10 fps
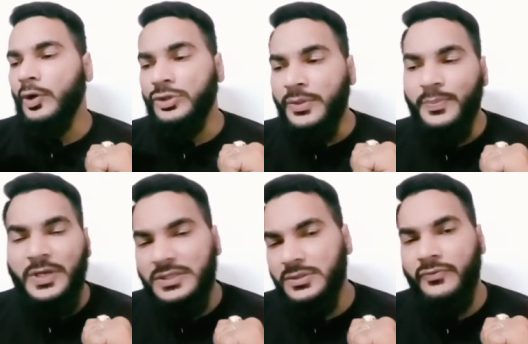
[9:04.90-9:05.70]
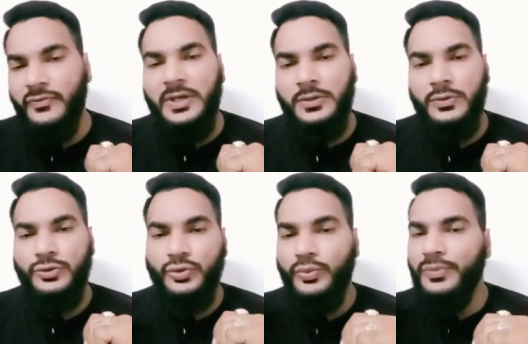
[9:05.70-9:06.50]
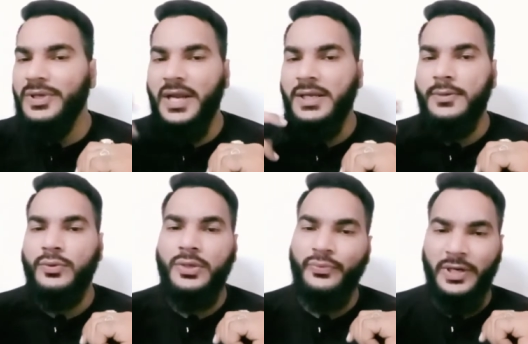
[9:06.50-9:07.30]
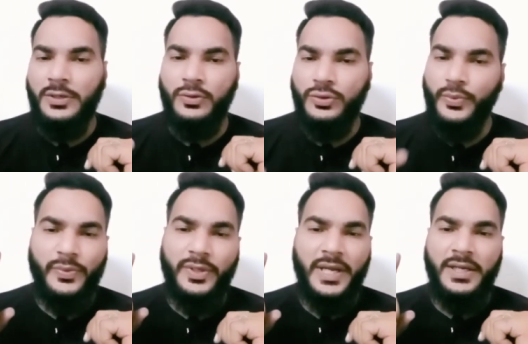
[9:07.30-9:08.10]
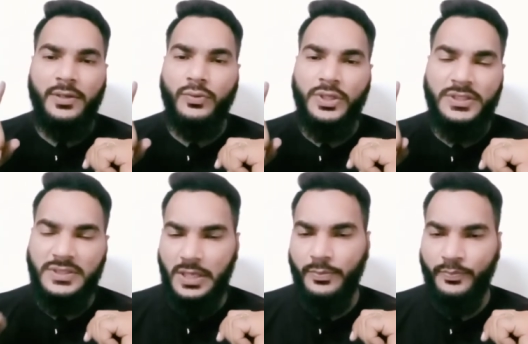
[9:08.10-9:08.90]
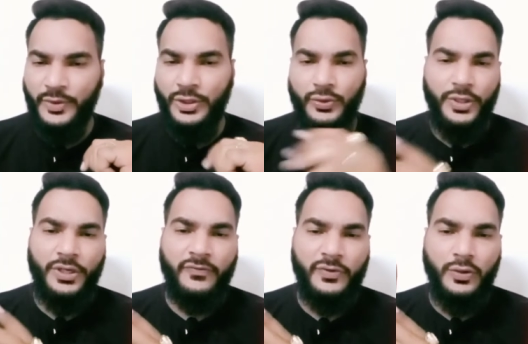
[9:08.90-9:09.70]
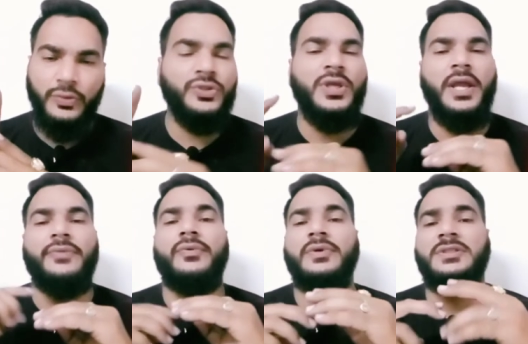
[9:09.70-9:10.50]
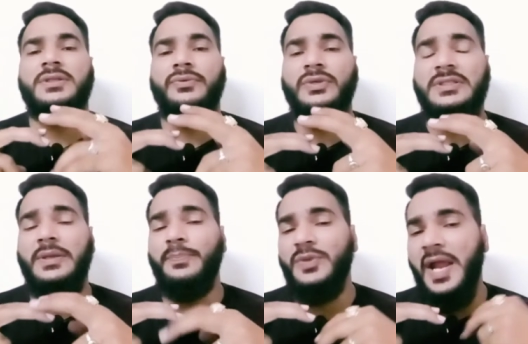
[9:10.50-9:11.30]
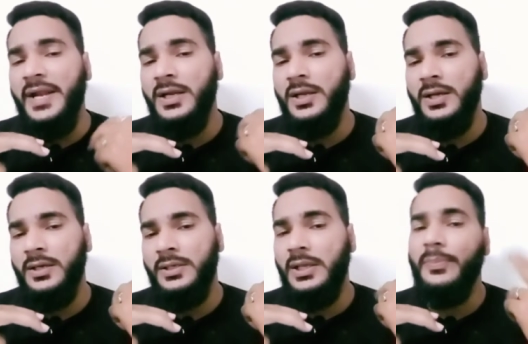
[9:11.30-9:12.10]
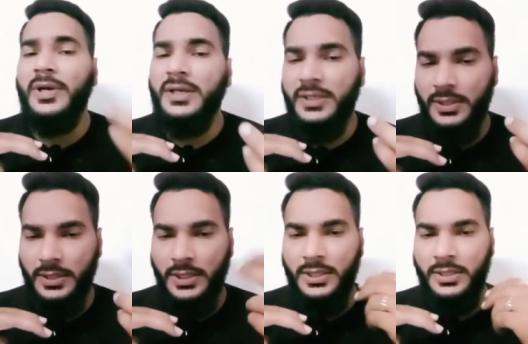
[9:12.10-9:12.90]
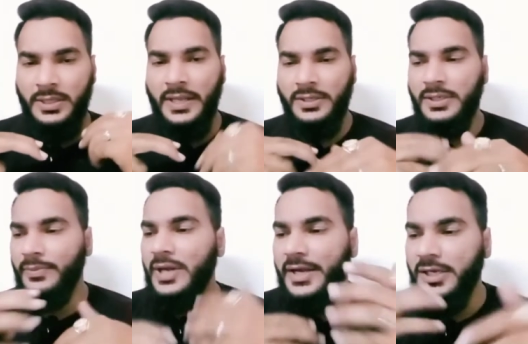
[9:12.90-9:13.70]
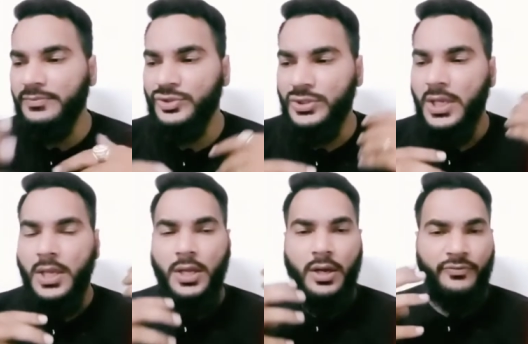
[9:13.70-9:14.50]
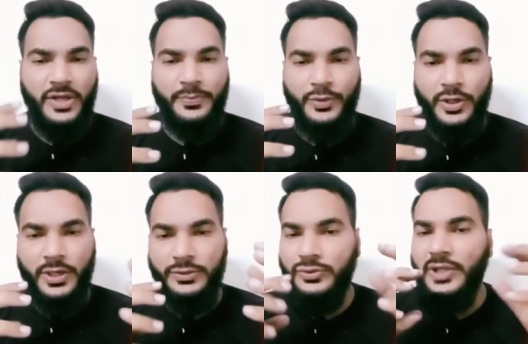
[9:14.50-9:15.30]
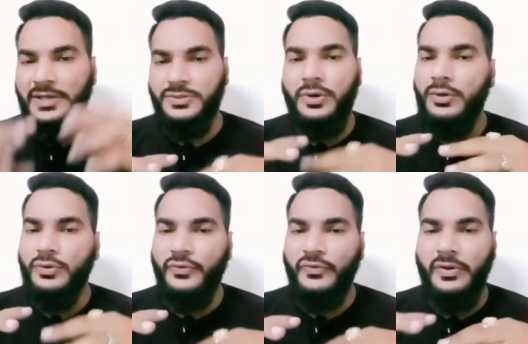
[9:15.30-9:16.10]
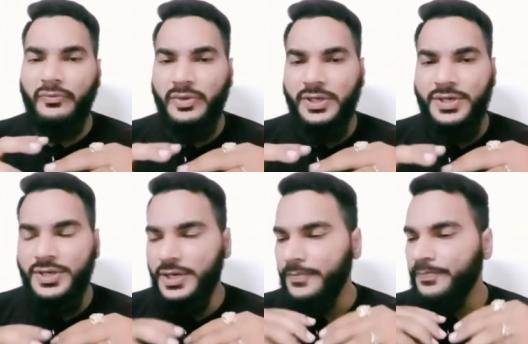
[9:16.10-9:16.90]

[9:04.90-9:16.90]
the place of one cloth. So we were getting only one cloth, we were getting only same unit of clothes, and we supplied double items of that product. So that's not good for our country,